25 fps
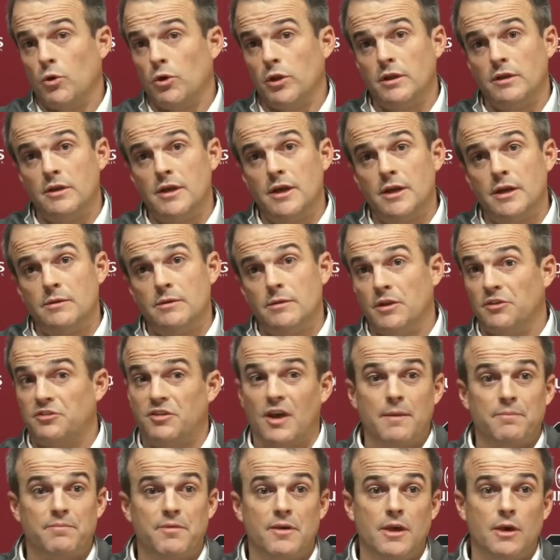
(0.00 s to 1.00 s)
I really didn't. And
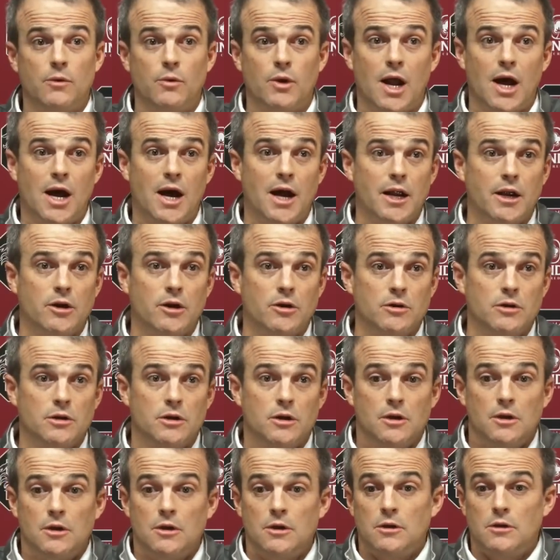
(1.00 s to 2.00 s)
same thing when I
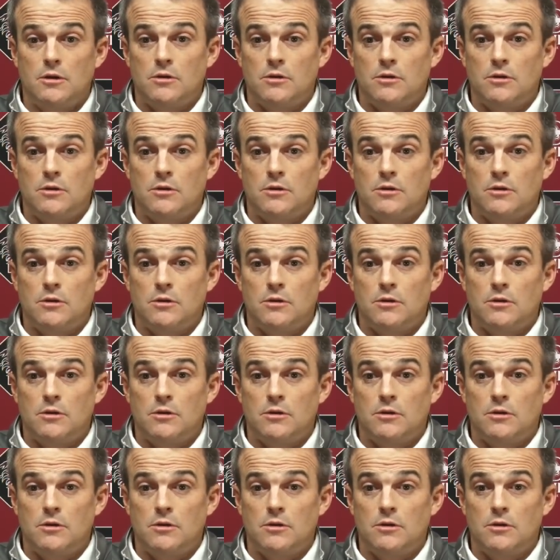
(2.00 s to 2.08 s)
hired